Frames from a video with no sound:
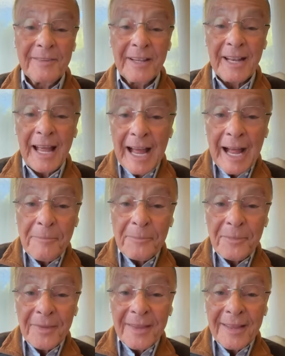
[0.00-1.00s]
So you
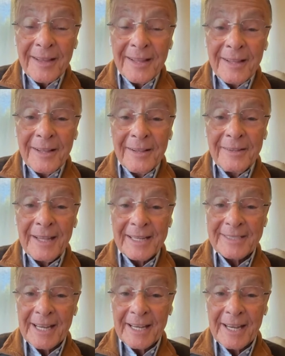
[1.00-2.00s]
see there
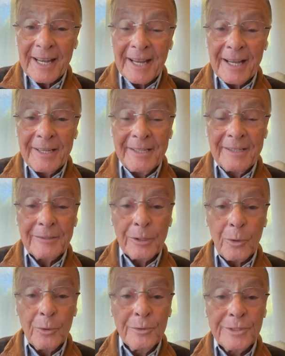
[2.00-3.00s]
in the
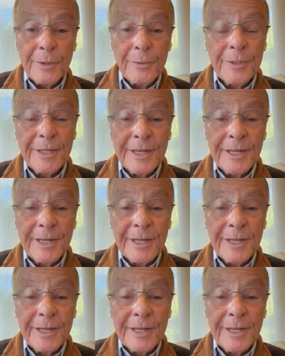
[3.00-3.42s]
war there